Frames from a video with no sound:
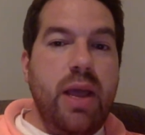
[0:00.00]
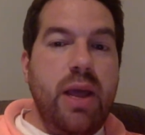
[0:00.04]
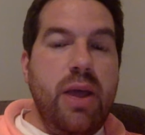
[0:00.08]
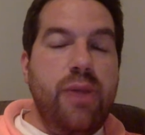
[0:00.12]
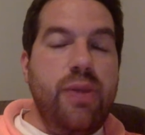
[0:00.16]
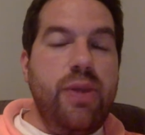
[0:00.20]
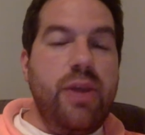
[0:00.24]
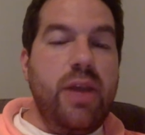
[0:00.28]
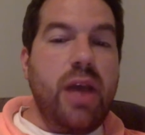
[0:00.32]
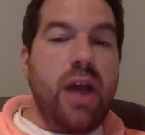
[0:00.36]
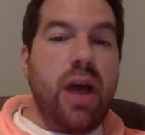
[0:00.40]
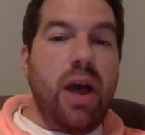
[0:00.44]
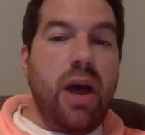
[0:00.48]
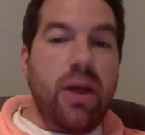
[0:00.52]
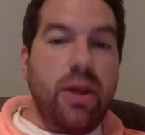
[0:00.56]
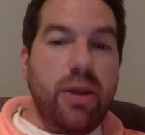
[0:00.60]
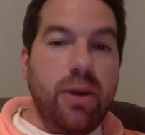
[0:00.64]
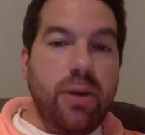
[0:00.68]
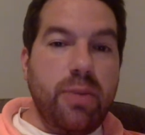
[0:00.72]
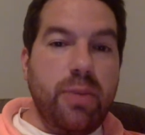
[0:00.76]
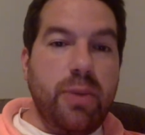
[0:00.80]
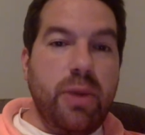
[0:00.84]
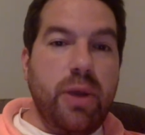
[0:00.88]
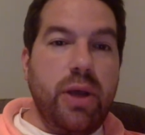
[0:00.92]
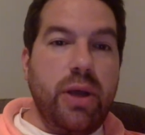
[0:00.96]
The other
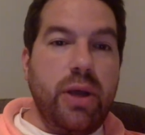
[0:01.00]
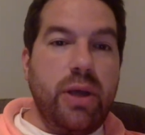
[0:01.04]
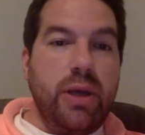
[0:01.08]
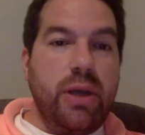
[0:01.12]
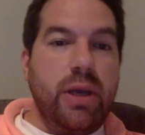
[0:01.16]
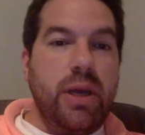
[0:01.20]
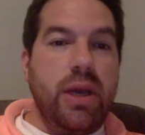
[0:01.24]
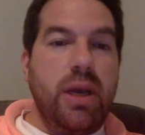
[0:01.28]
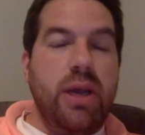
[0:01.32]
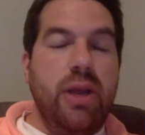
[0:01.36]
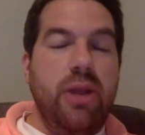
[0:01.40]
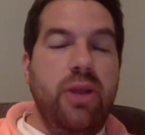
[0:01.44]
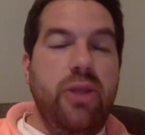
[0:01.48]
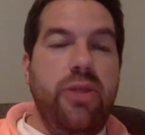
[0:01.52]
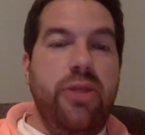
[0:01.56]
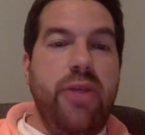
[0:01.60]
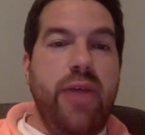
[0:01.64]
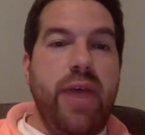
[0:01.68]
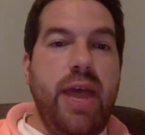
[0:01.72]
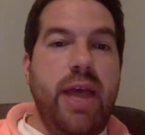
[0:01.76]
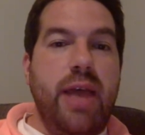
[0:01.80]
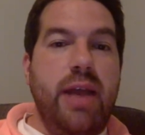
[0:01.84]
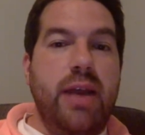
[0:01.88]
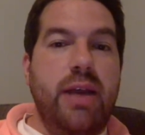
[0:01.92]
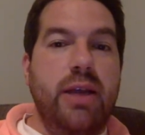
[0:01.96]
book
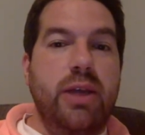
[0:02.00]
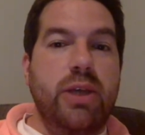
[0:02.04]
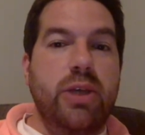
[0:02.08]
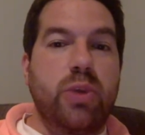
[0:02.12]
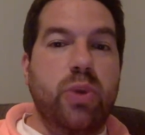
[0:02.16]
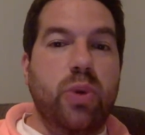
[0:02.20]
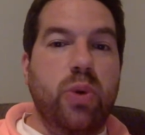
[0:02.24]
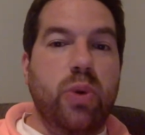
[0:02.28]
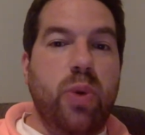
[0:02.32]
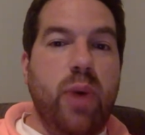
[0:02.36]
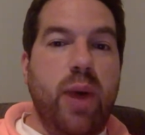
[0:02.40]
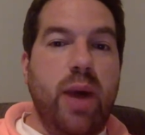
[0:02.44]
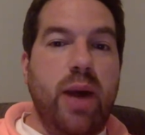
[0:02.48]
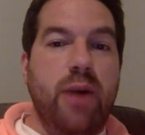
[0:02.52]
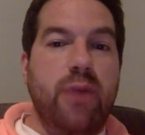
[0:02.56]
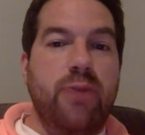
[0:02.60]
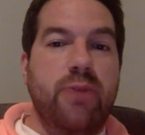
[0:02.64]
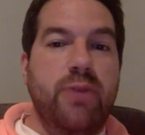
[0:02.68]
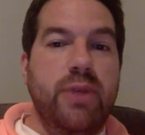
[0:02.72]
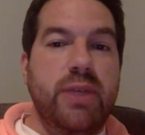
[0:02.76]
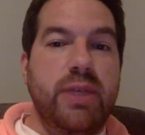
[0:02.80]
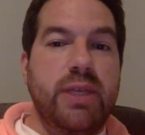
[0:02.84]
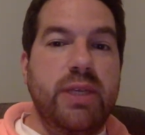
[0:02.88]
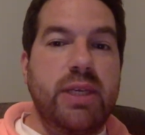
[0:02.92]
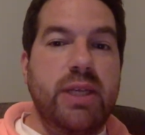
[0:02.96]
that is required
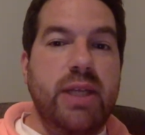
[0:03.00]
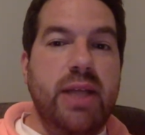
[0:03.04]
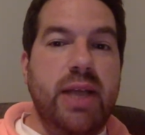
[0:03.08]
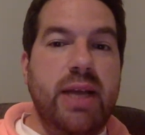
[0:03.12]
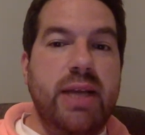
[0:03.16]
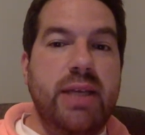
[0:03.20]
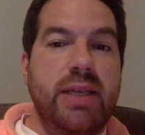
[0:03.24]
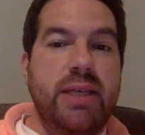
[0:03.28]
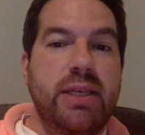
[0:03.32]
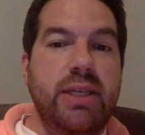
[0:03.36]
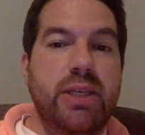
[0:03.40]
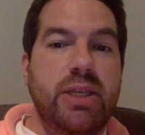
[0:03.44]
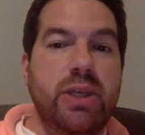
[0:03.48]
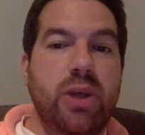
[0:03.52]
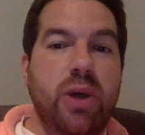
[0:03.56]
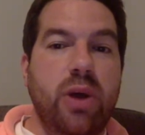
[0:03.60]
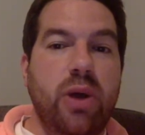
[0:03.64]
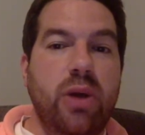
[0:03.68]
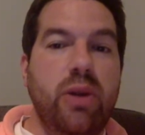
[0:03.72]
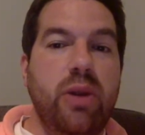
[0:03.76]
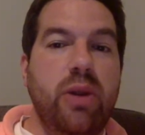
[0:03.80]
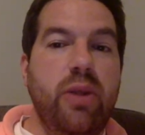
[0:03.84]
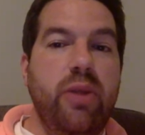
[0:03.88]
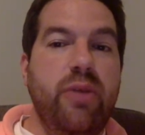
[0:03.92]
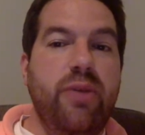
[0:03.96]
for this class is
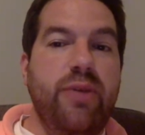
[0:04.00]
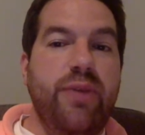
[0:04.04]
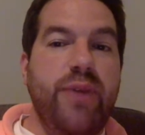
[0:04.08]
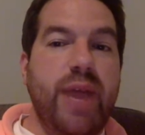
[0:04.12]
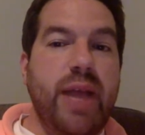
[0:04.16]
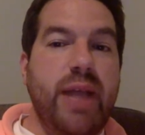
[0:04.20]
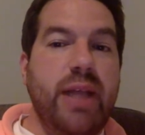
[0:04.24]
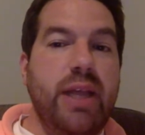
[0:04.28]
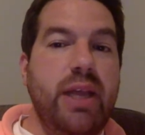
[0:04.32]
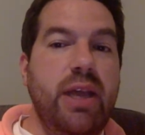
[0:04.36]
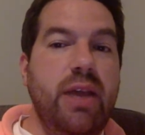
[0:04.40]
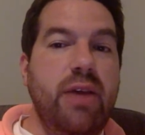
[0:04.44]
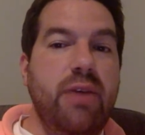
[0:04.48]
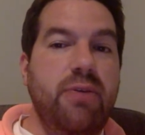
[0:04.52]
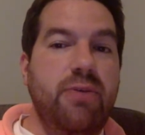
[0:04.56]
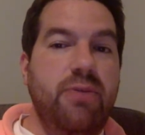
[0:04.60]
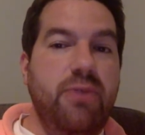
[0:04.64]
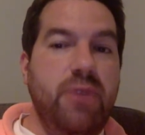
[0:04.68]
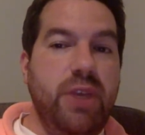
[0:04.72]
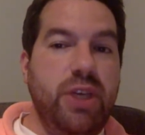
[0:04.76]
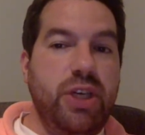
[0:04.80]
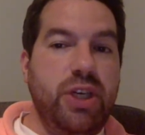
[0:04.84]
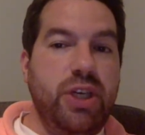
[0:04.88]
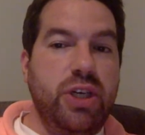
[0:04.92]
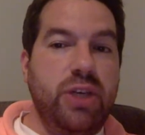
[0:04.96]
called The Valley of
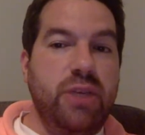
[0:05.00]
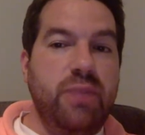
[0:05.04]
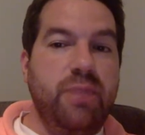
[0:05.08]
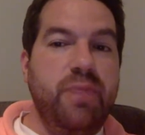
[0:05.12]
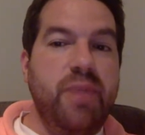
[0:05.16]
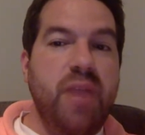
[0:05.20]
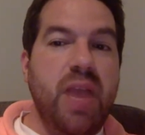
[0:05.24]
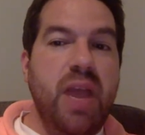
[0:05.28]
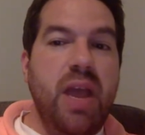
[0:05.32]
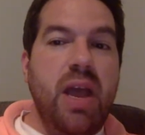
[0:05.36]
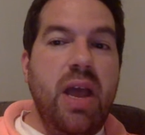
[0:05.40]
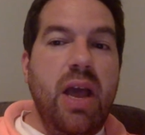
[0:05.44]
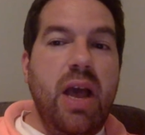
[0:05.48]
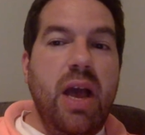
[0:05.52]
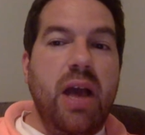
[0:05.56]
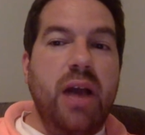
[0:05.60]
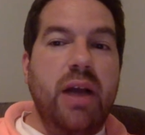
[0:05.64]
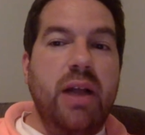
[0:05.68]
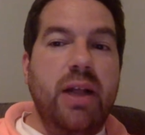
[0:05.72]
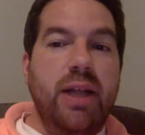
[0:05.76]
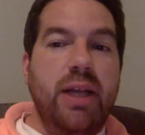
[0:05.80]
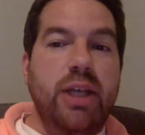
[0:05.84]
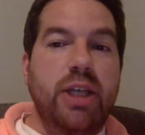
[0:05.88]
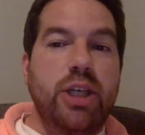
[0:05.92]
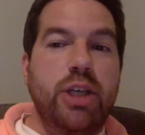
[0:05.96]
Vision, a
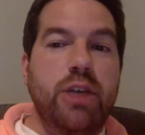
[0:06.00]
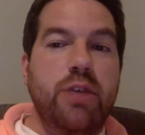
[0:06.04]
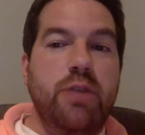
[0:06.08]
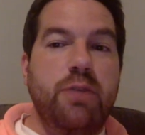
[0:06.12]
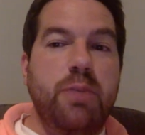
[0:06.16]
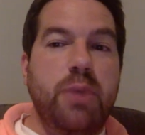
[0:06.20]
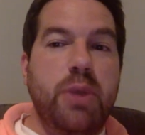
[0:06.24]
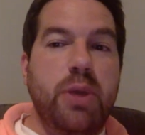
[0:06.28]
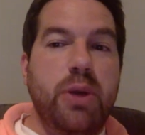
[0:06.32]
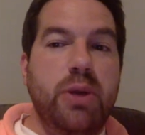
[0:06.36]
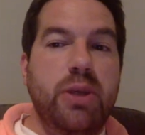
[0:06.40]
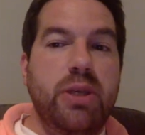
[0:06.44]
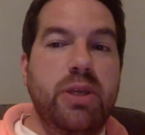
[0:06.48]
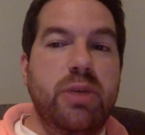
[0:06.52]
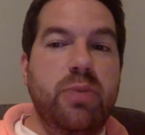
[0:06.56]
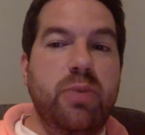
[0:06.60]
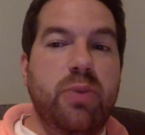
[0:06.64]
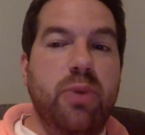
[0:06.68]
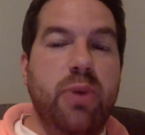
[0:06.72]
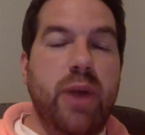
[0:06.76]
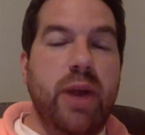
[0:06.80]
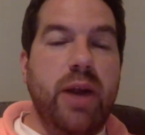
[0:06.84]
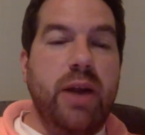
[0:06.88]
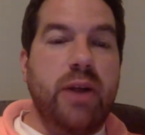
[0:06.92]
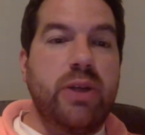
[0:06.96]
collection of Puritan
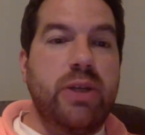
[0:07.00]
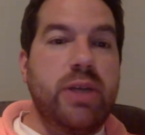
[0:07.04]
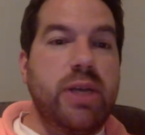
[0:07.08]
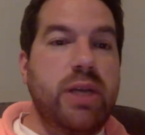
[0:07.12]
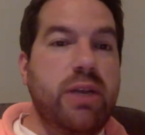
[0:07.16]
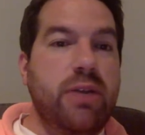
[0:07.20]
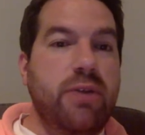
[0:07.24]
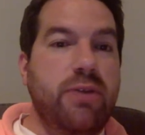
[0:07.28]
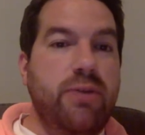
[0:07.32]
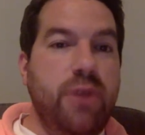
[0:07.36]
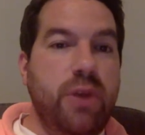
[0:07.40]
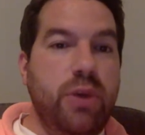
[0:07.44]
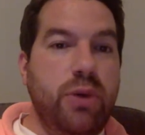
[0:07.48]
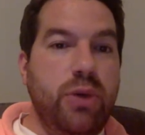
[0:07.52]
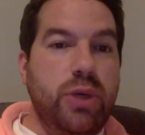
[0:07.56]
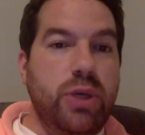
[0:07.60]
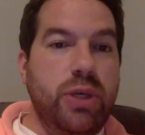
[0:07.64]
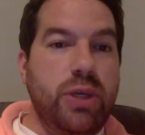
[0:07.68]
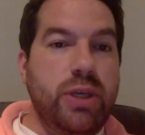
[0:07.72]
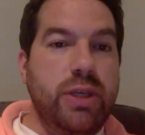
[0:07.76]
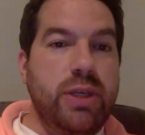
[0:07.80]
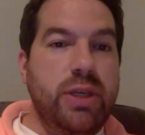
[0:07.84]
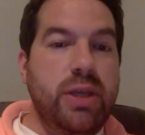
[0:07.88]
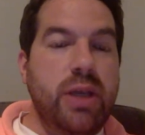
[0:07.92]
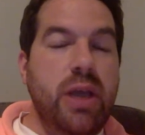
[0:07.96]
prayers and
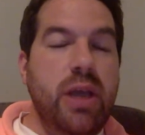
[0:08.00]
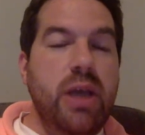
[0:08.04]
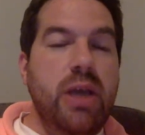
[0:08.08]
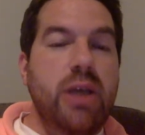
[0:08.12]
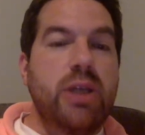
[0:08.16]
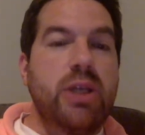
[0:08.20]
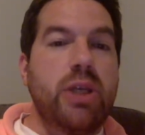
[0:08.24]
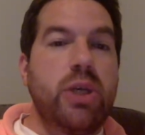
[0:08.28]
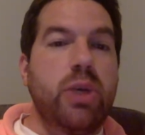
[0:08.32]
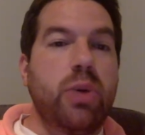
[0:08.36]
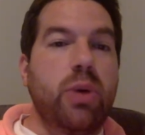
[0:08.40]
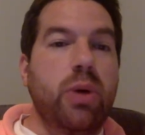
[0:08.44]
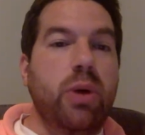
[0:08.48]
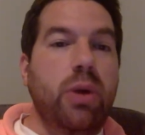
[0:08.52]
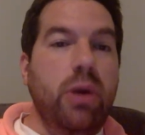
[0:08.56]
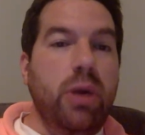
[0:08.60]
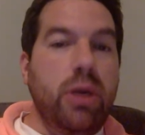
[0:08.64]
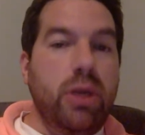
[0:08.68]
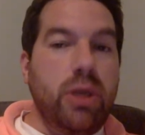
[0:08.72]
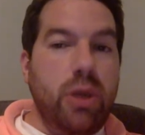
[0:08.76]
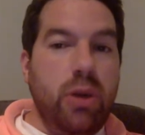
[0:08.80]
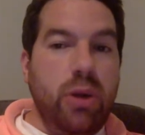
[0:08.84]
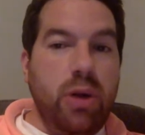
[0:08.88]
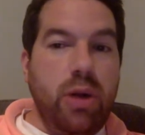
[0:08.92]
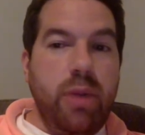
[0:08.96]
devotions. So we're going
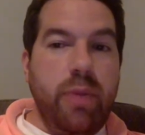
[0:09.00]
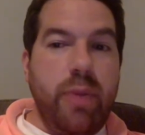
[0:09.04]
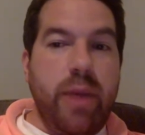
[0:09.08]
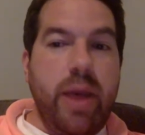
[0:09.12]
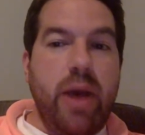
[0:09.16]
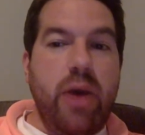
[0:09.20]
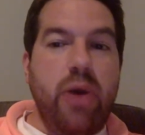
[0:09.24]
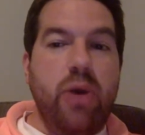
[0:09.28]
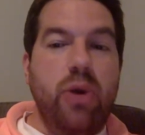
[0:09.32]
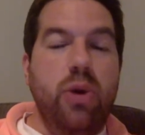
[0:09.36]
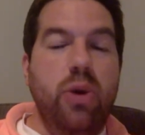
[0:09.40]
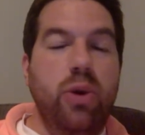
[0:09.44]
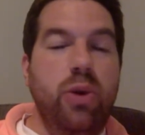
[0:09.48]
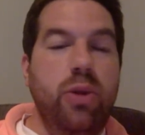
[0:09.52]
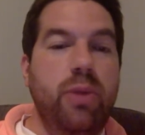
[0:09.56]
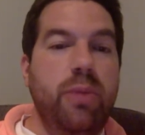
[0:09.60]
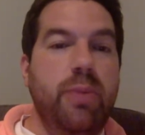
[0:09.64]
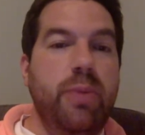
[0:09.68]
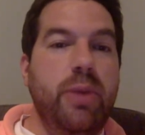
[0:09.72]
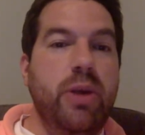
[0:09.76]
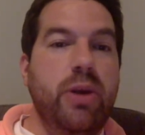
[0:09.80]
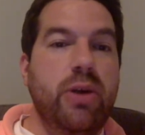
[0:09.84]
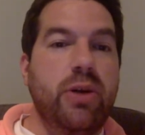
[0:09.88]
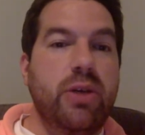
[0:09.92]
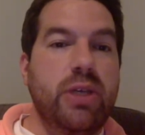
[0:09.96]
to talk about who the
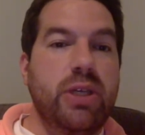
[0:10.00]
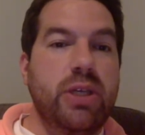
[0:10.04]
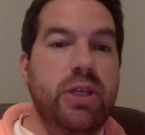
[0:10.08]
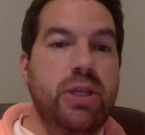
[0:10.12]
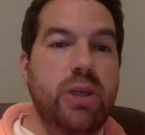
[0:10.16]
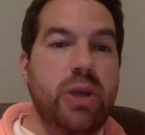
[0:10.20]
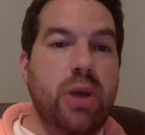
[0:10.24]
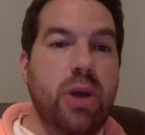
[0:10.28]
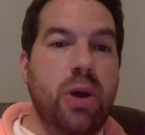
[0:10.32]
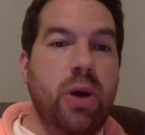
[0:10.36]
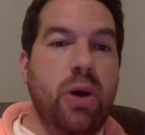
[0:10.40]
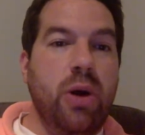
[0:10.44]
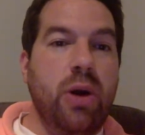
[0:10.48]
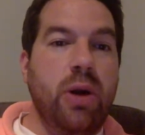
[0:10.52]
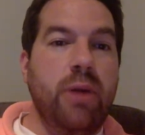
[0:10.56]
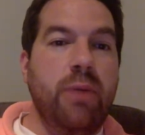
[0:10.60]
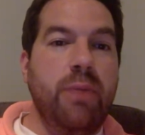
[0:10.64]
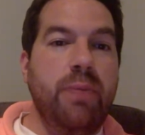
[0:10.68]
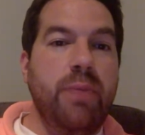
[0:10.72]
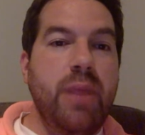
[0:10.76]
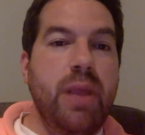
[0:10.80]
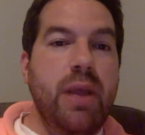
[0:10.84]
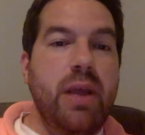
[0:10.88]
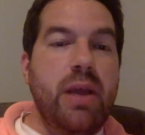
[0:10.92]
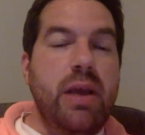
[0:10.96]
Puritans
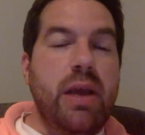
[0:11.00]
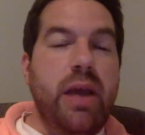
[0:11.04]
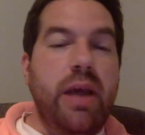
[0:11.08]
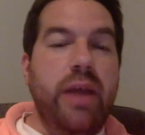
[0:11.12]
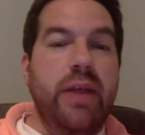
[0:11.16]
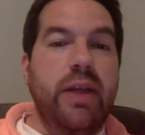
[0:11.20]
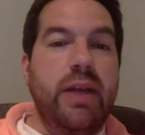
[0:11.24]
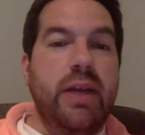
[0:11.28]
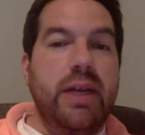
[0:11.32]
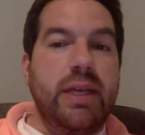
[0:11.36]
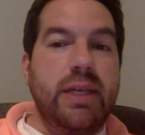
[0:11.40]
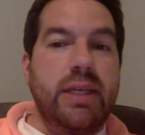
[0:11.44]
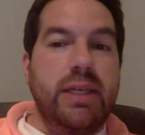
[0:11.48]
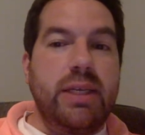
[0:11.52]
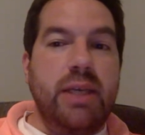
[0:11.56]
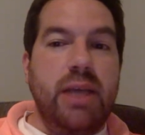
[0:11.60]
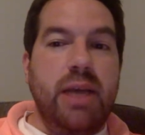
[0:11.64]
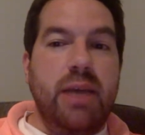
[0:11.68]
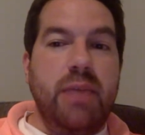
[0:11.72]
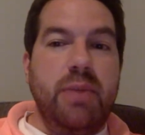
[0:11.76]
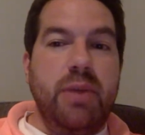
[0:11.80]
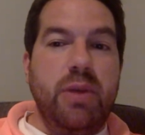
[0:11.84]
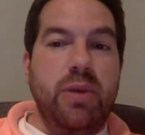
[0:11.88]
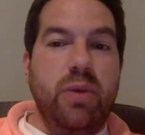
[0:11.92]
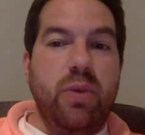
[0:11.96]
are in the next
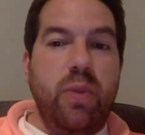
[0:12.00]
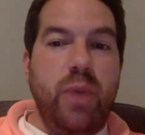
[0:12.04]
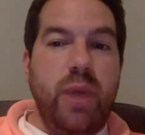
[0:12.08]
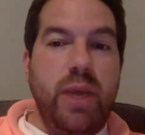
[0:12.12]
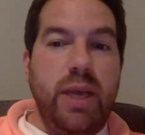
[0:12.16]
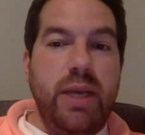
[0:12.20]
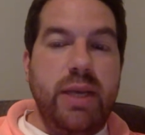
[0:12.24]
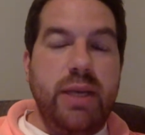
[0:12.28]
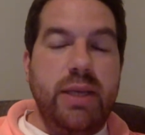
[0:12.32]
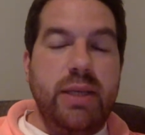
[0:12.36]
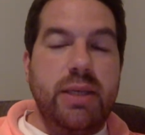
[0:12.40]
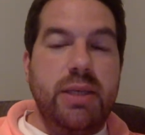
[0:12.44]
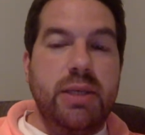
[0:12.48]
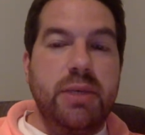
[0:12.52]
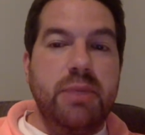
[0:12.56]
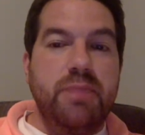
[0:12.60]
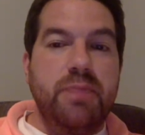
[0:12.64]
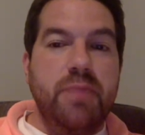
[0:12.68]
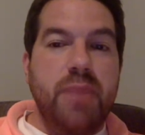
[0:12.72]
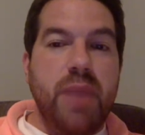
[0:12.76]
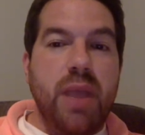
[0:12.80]
coming weeks.